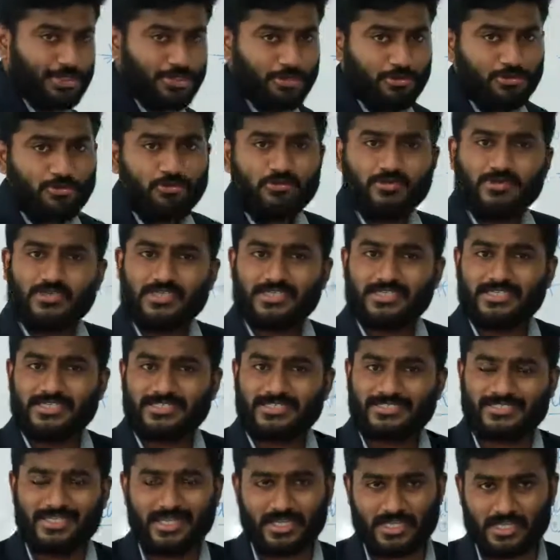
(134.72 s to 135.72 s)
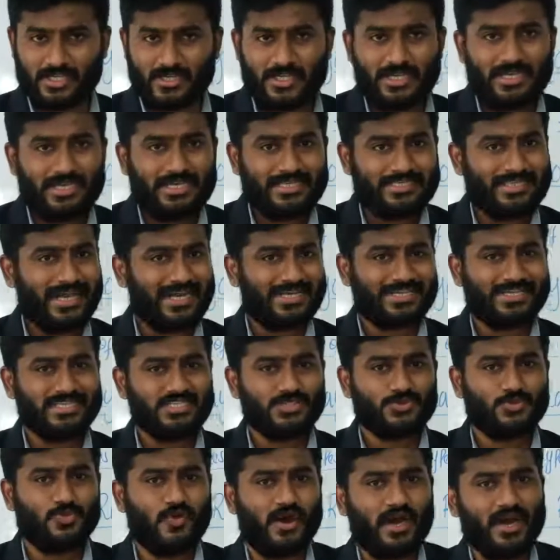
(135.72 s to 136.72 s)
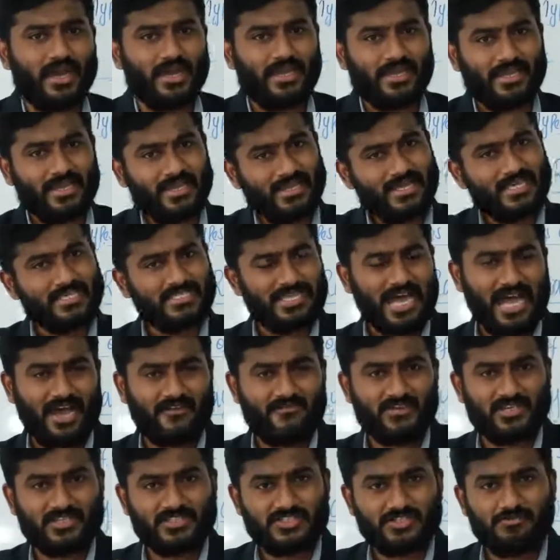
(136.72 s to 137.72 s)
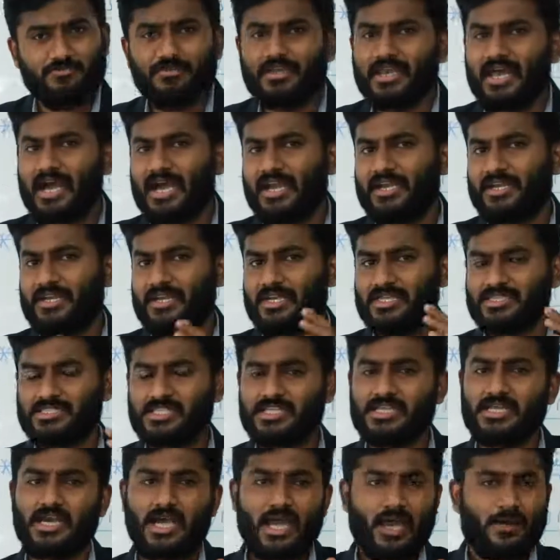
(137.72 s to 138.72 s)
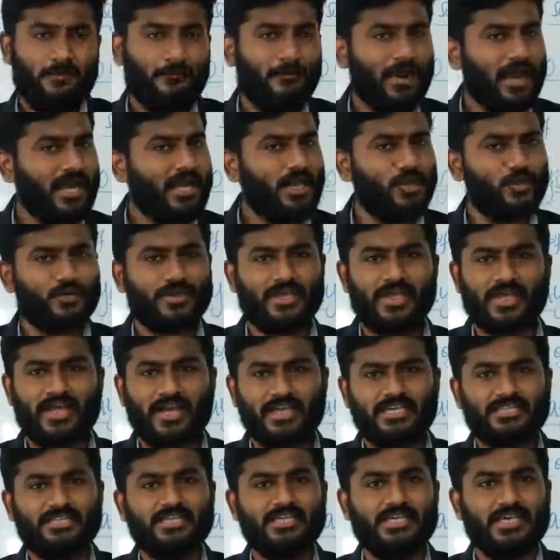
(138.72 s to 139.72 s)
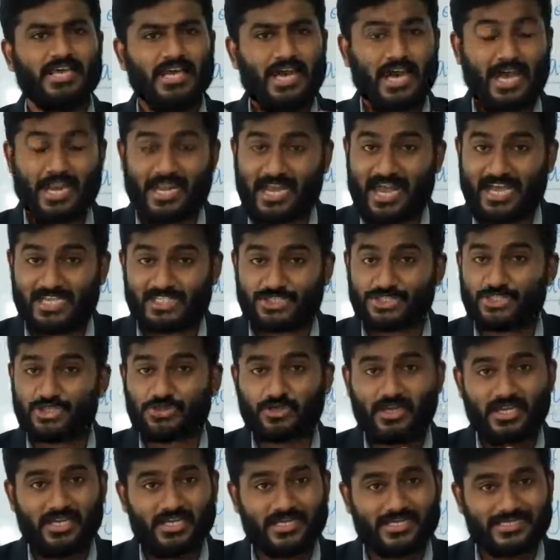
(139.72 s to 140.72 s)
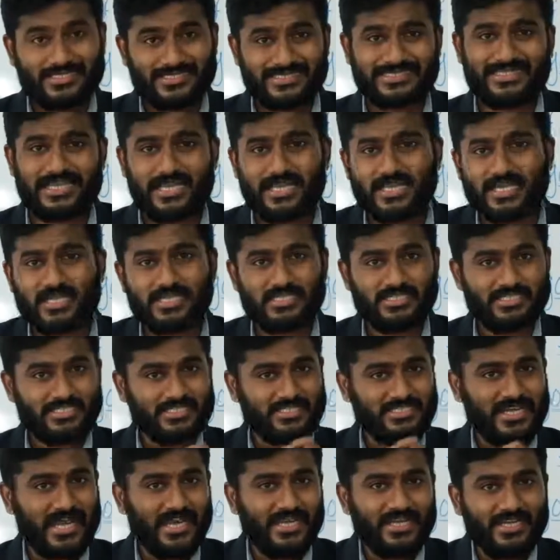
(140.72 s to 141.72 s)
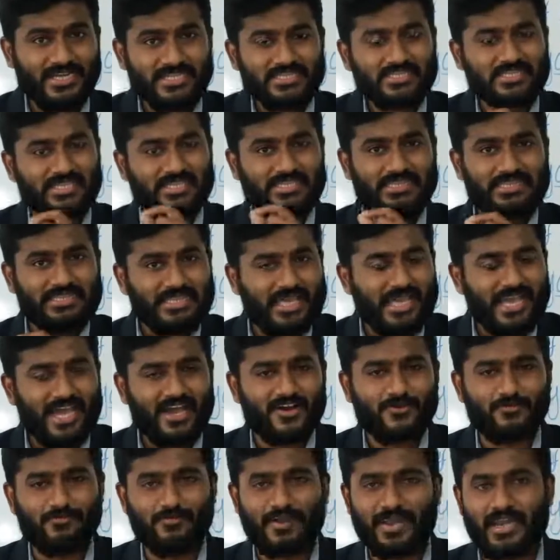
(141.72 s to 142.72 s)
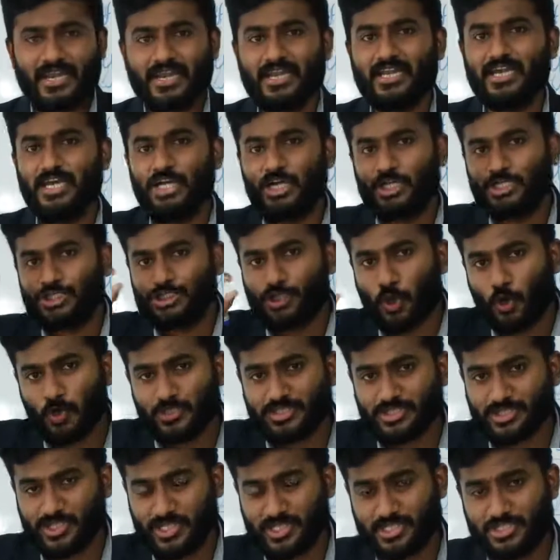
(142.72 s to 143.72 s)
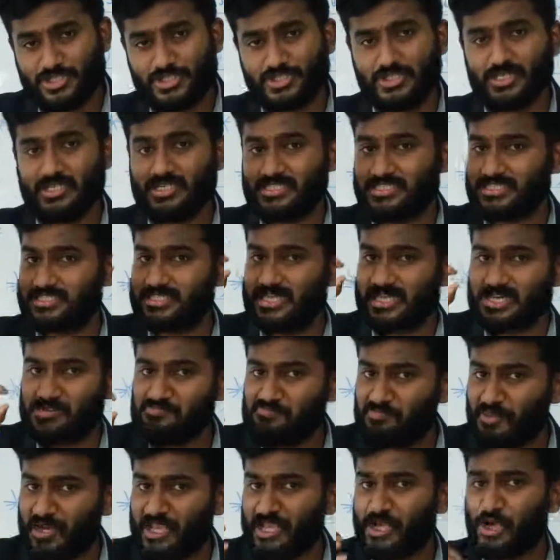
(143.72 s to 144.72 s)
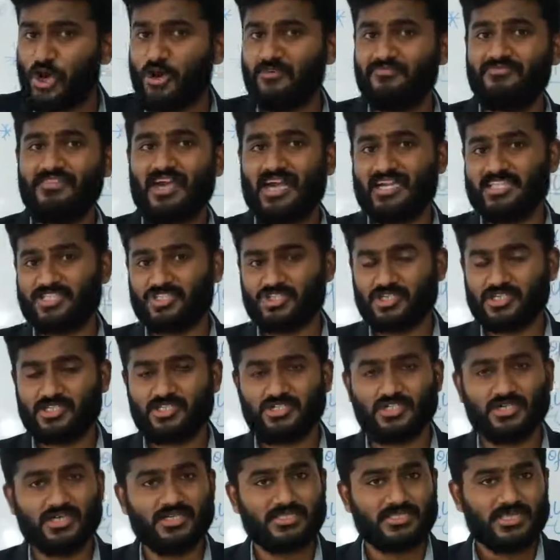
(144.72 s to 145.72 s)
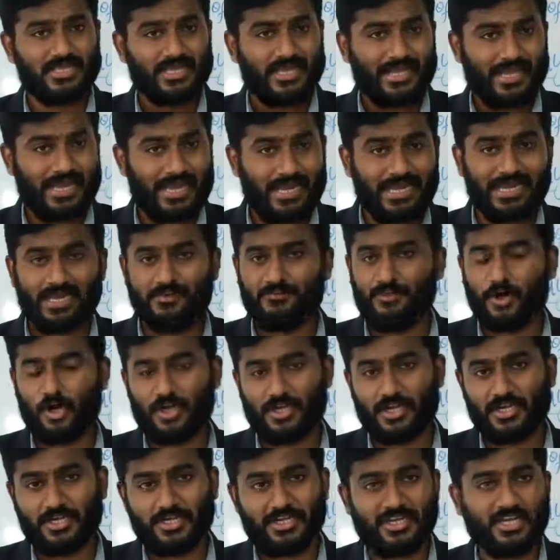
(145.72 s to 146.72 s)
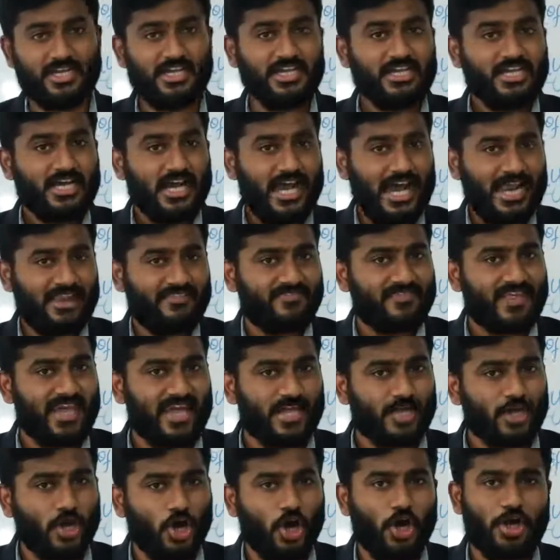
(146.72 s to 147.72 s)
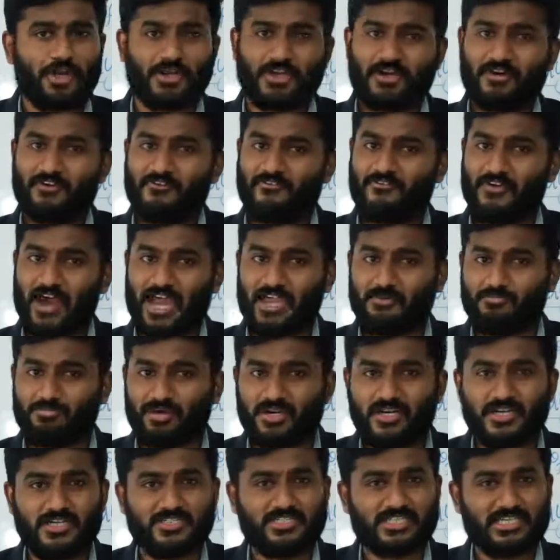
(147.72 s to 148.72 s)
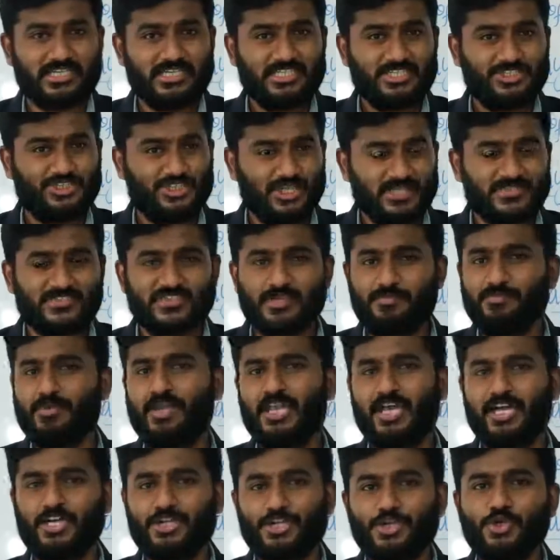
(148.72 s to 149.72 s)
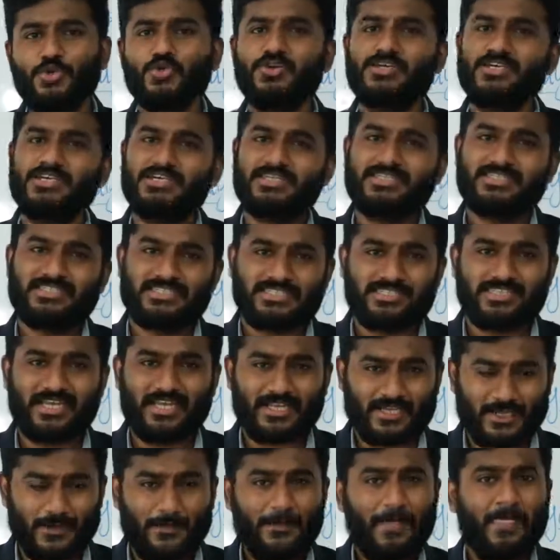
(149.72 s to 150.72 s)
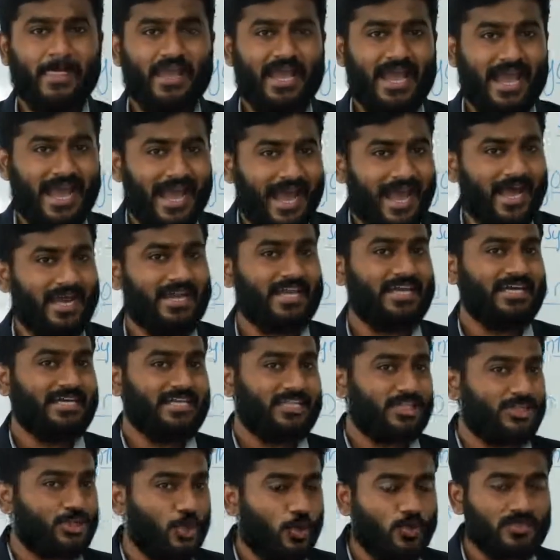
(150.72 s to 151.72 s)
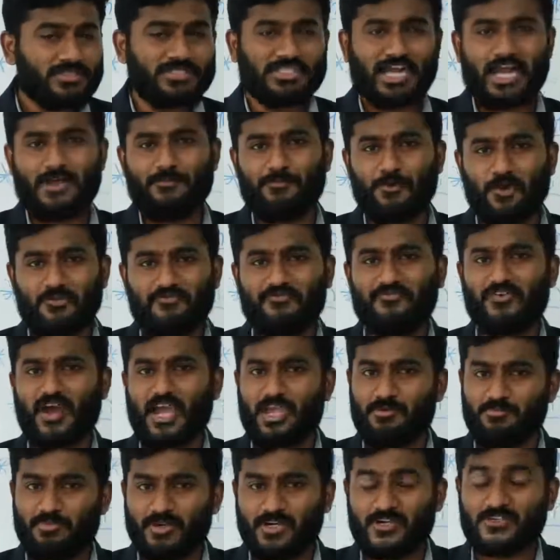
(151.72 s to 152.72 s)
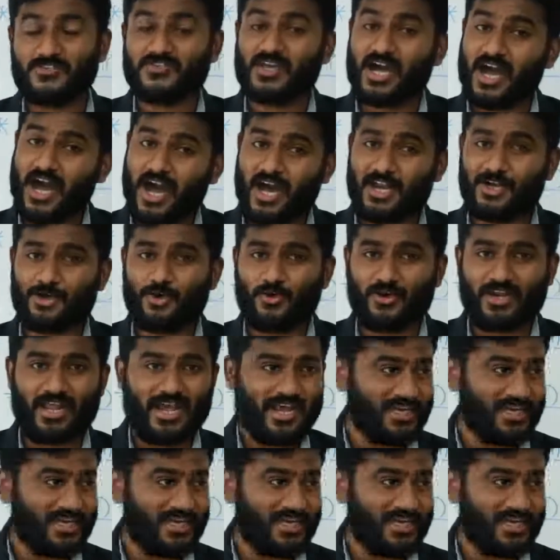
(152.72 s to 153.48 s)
to silk. That is why it is having similarity. Listen, by looking at the natural silk, scientists they have made those structures, the replica of that structures in laboratory, and they got fibers just similar to silk, and those type of fibers are known